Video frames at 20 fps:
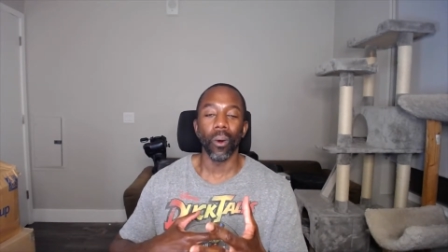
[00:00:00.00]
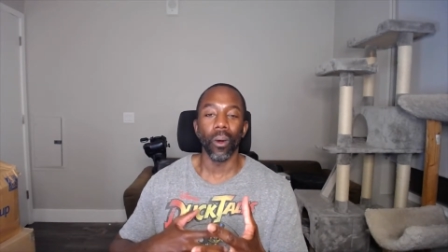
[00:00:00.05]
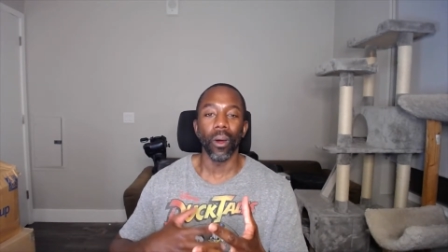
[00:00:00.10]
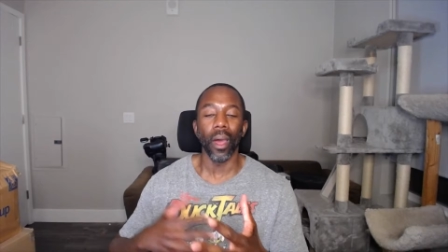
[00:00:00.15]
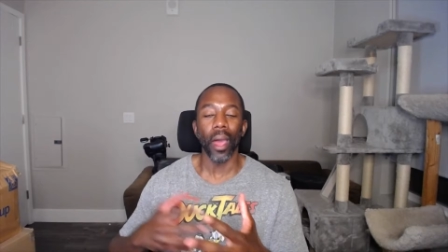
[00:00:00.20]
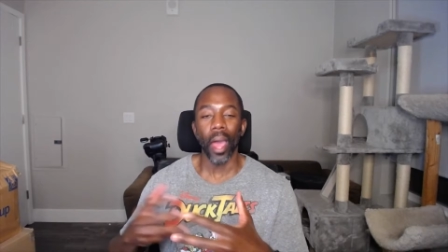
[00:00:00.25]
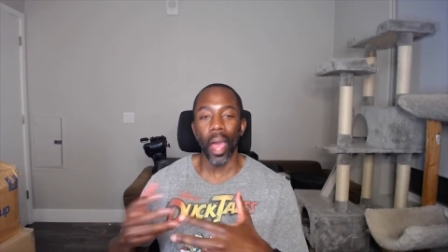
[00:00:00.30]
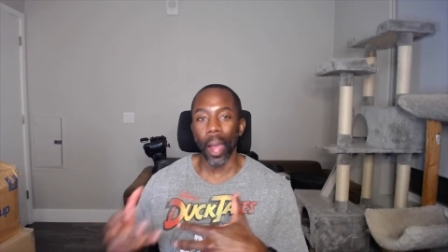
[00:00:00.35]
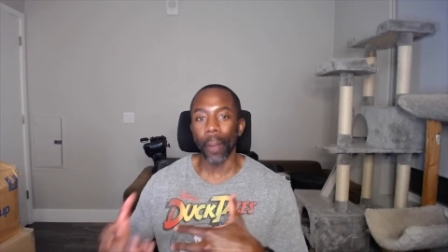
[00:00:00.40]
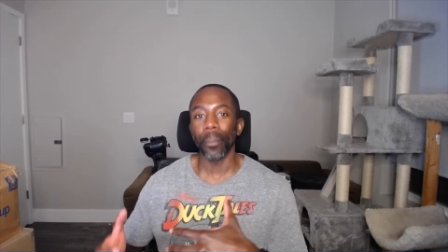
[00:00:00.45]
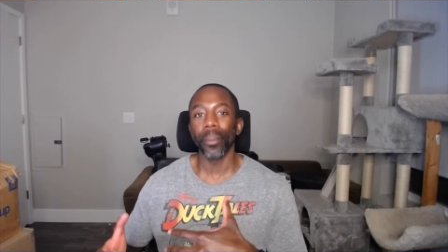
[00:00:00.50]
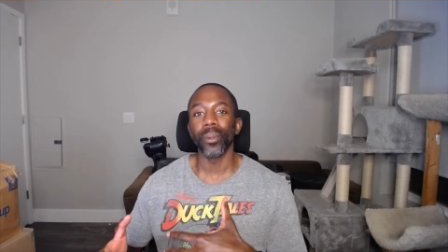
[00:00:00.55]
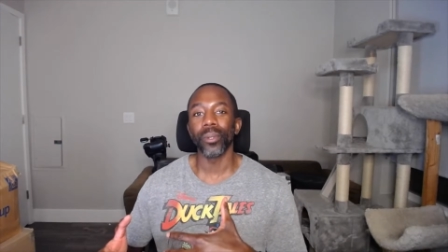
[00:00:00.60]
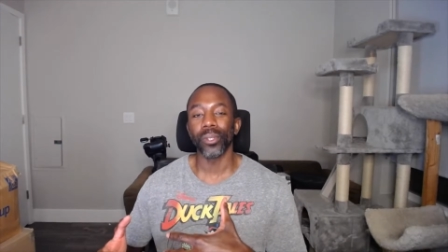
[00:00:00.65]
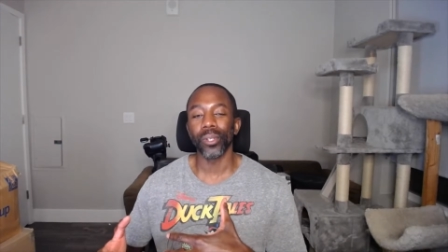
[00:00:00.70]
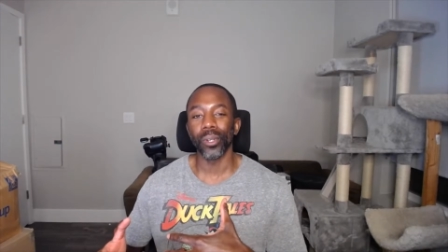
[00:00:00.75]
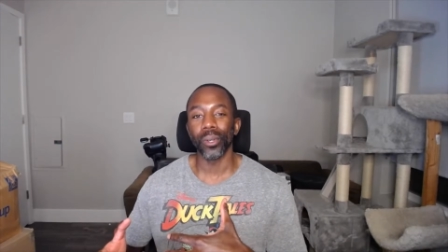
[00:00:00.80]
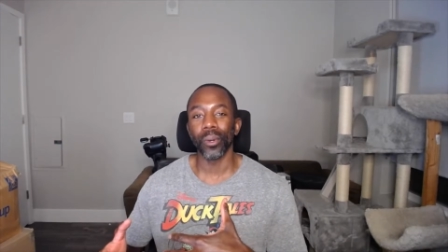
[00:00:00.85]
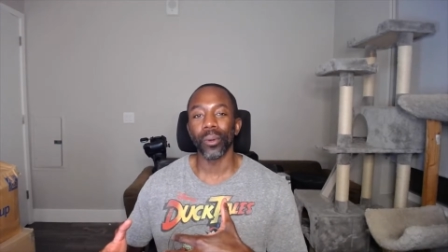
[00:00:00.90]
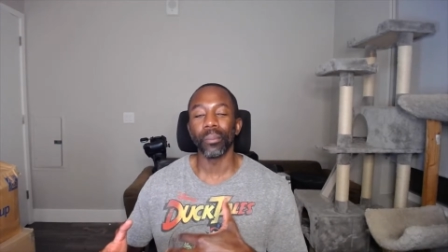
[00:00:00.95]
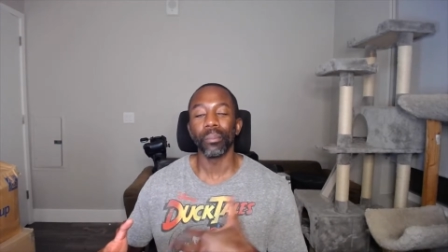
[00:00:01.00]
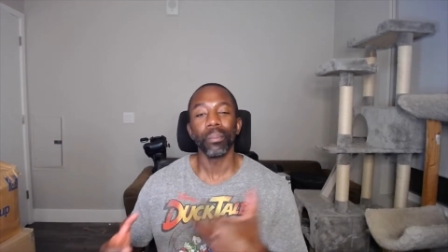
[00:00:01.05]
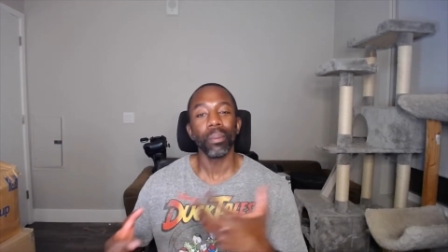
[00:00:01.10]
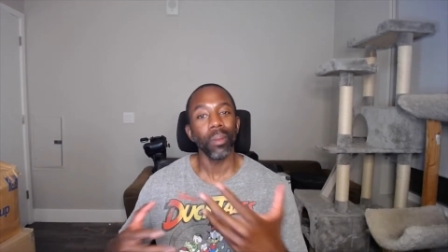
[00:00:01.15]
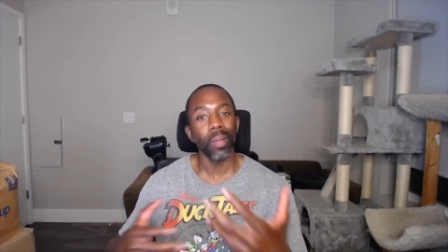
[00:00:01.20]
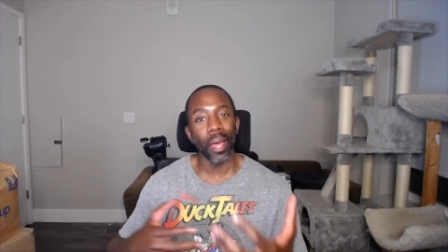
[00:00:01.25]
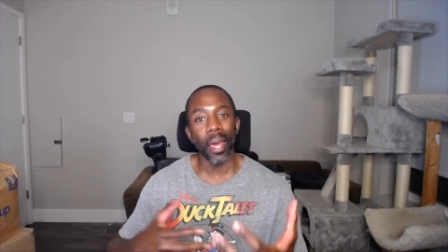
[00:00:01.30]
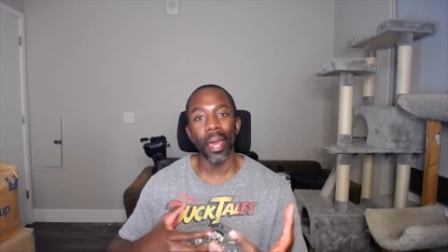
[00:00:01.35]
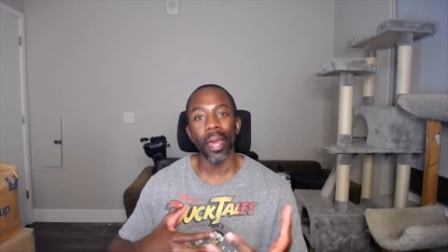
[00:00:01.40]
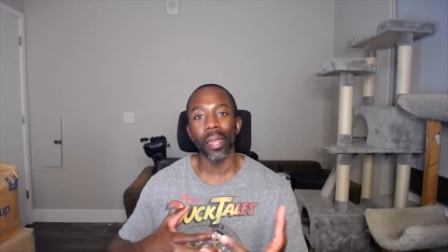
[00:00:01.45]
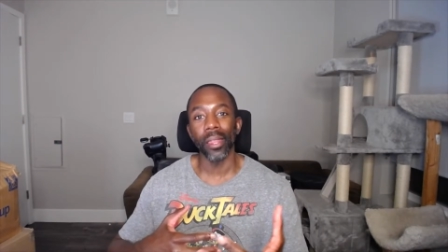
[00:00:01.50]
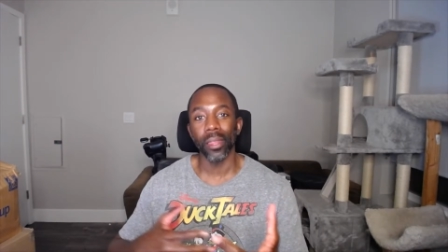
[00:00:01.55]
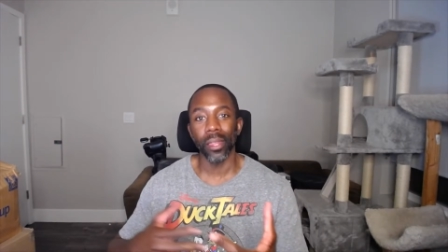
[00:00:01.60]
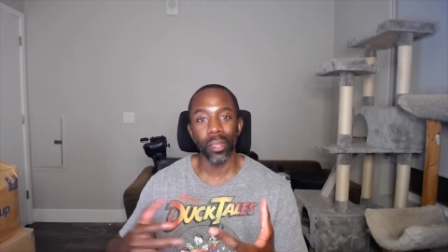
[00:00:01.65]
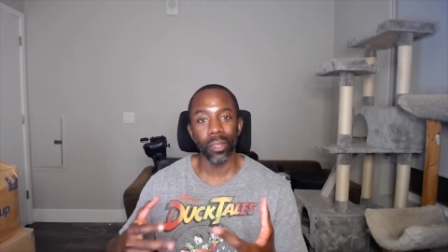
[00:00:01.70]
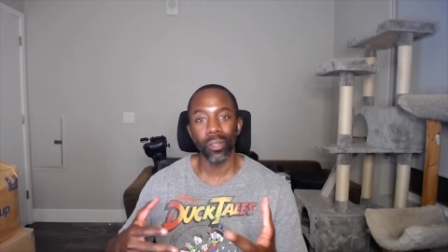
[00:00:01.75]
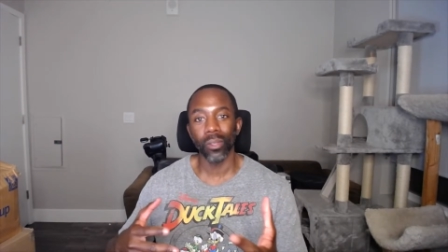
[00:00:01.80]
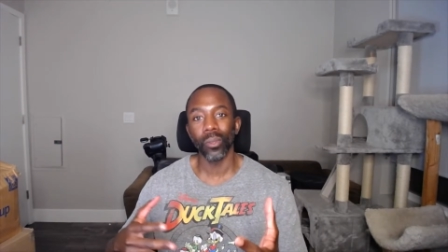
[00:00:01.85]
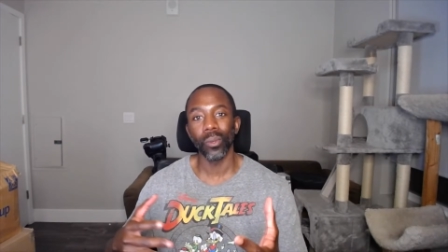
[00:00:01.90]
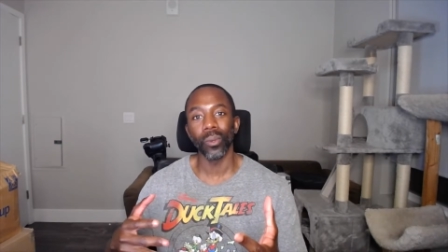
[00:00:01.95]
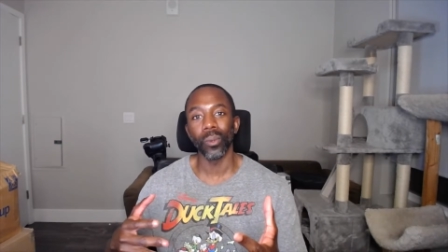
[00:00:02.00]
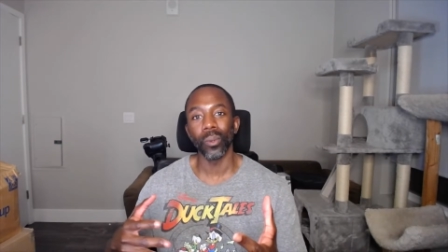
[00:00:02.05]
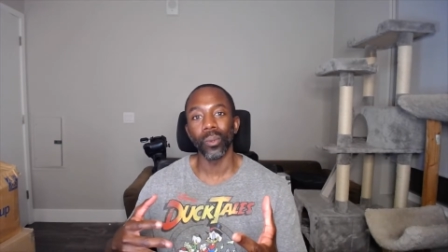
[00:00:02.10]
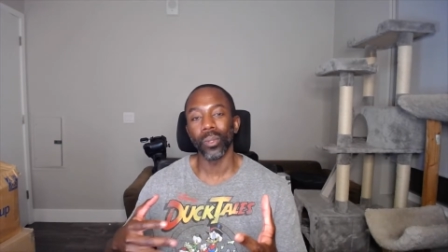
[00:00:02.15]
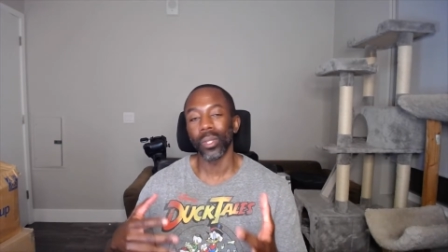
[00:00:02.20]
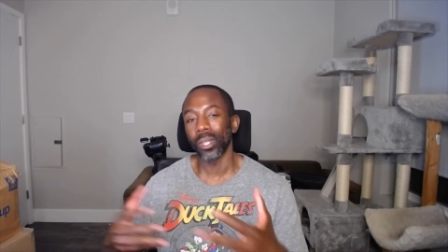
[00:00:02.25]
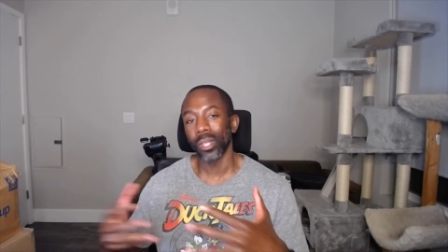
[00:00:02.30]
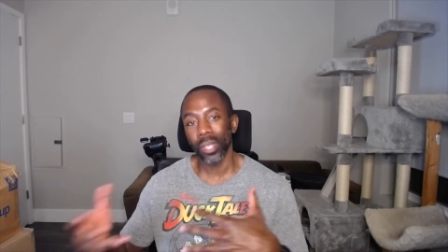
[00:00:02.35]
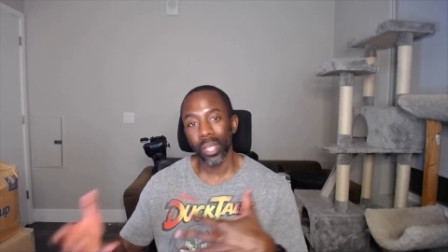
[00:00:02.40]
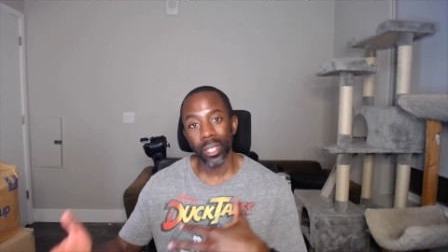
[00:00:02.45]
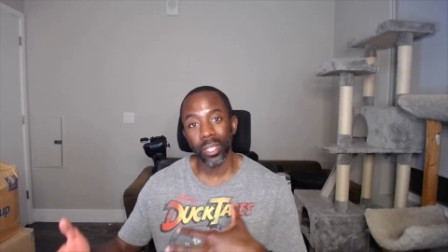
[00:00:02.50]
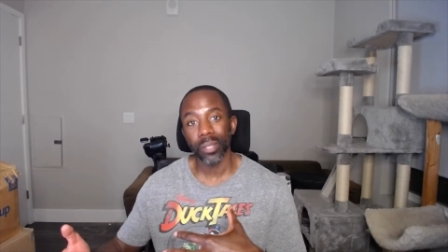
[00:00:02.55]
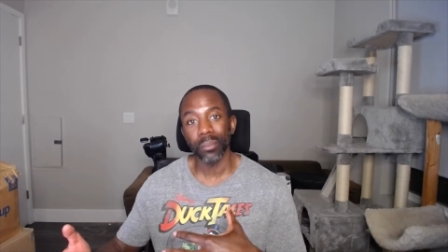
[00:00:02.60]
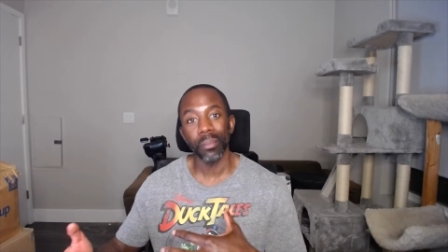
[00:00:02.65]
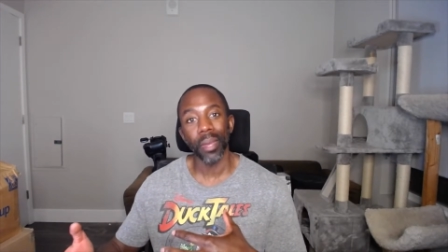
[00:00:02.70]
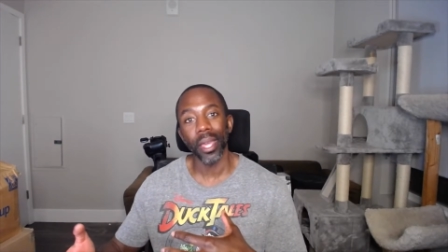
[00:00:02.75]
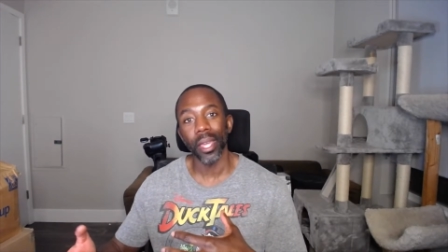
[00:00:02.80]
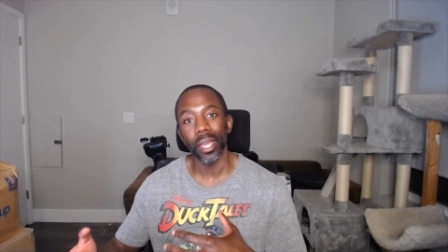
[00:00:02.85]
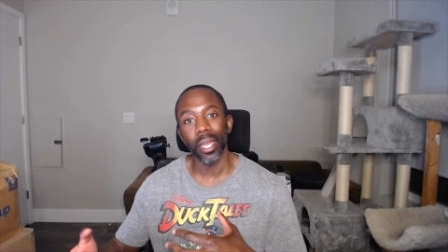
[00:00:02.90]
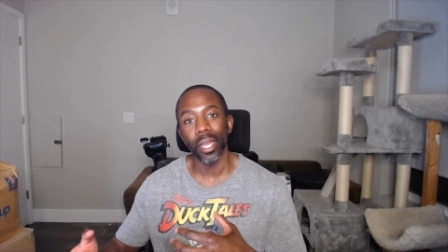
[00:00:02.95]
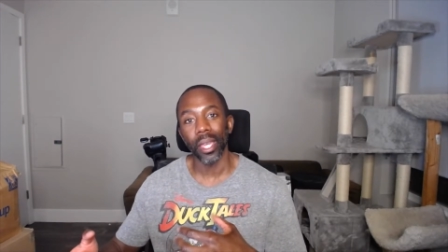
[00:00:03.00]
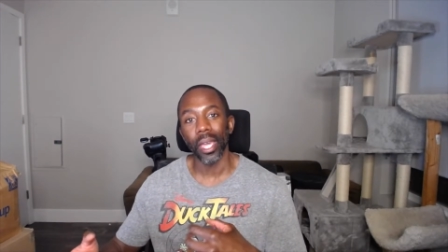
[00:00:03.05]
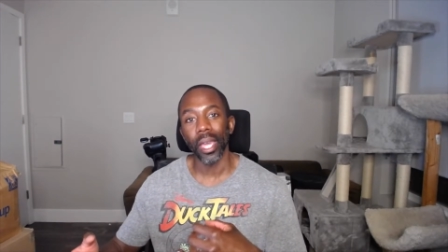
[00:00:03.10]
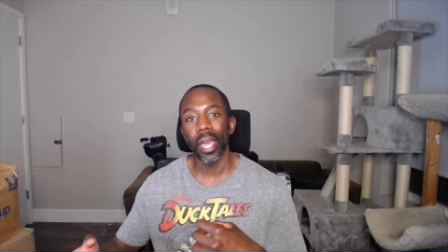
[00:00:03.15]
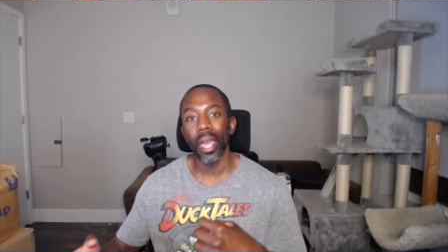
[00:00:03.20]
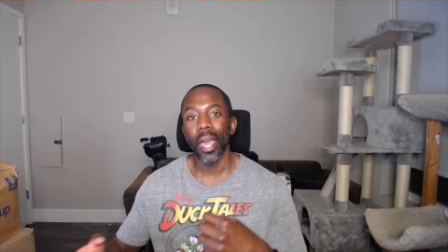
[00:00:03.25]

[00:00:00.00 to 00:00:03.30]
aperture plays into decision making